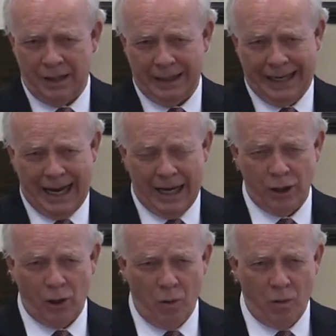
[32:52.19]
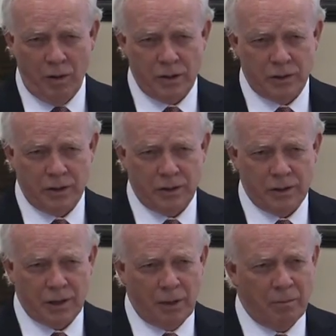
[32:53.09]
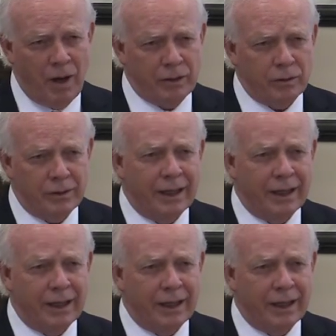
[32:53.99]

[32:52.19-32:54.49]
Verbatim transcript: a category such as our modern